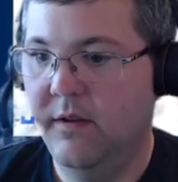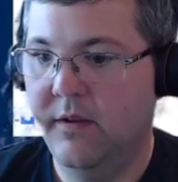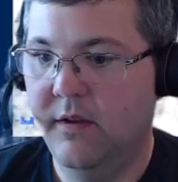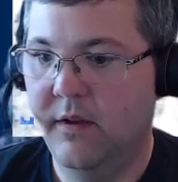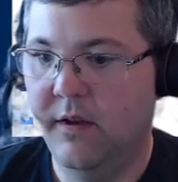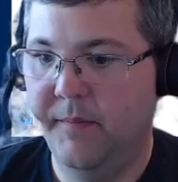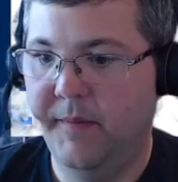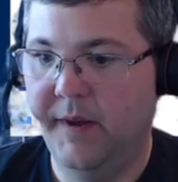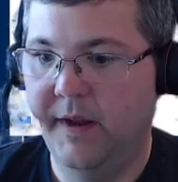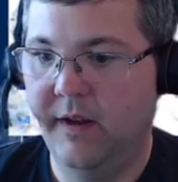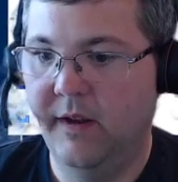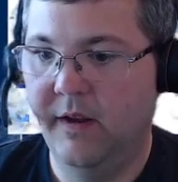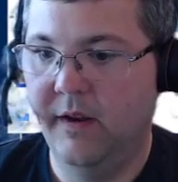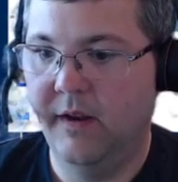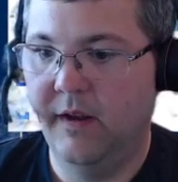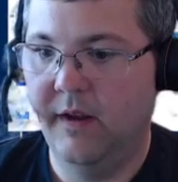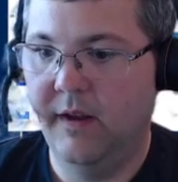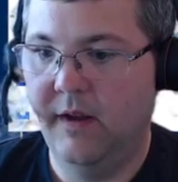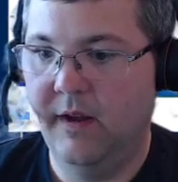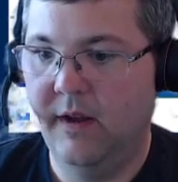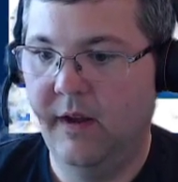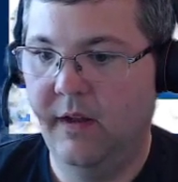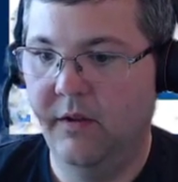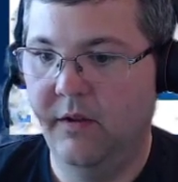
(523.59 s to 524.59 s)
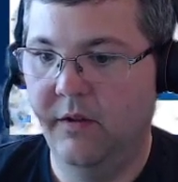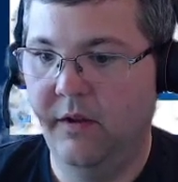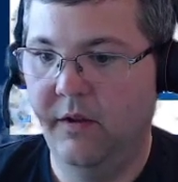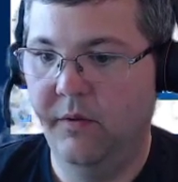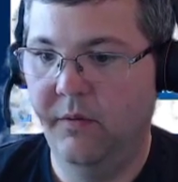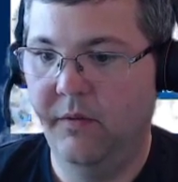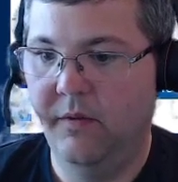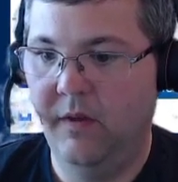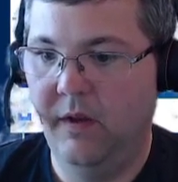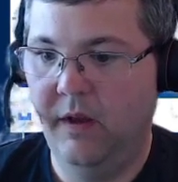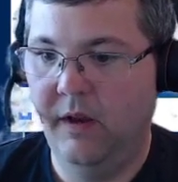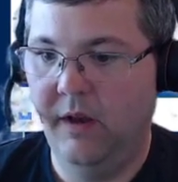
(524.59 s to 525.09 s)
commandlet, I'll
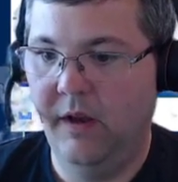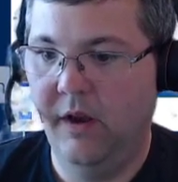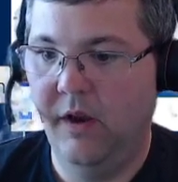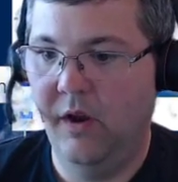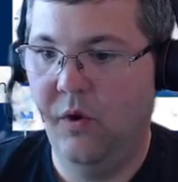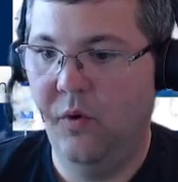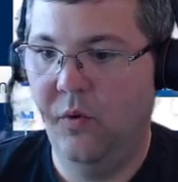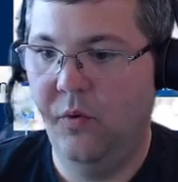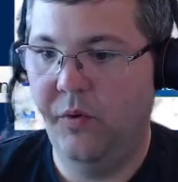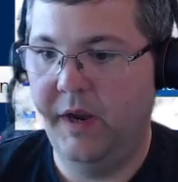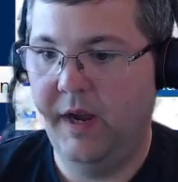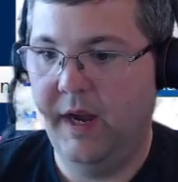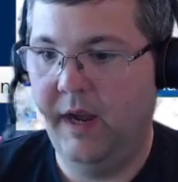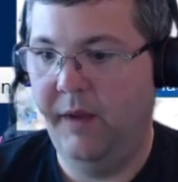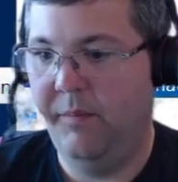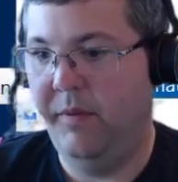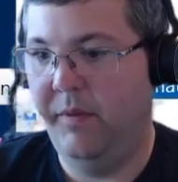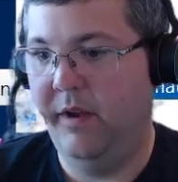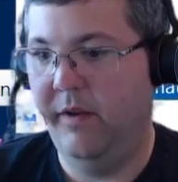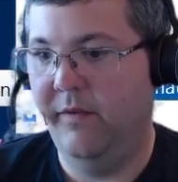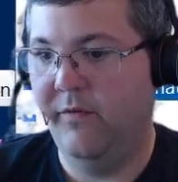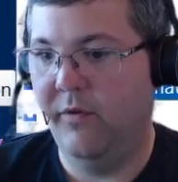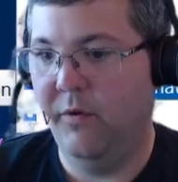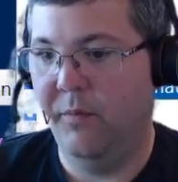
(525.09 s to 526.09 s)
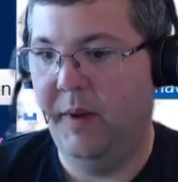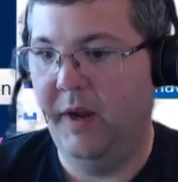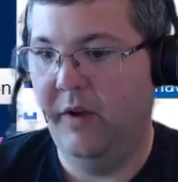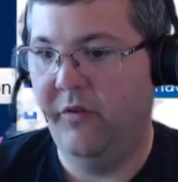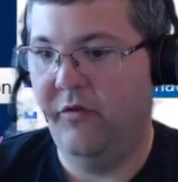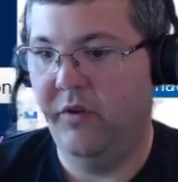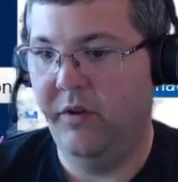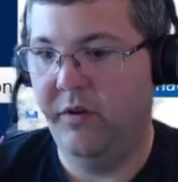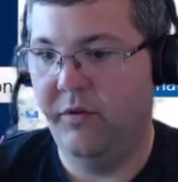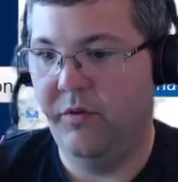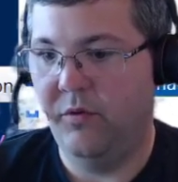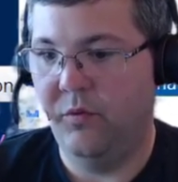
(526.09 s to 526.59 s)
use the no type
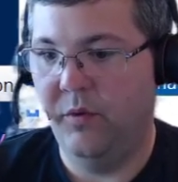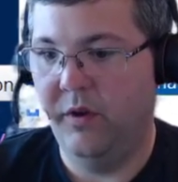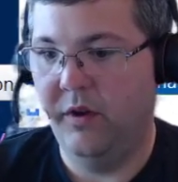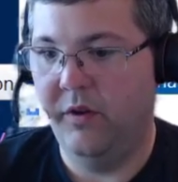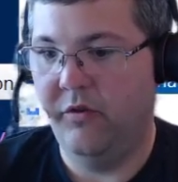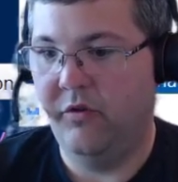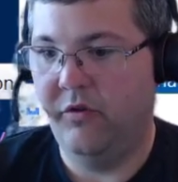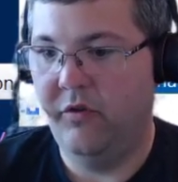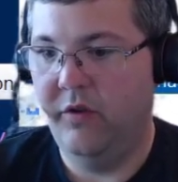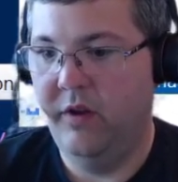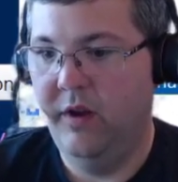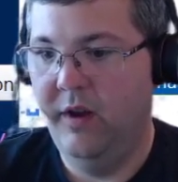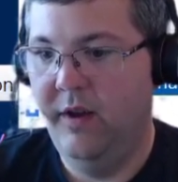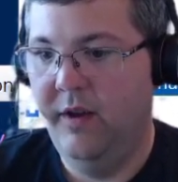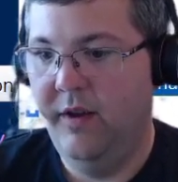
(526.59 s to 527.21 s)
information switch.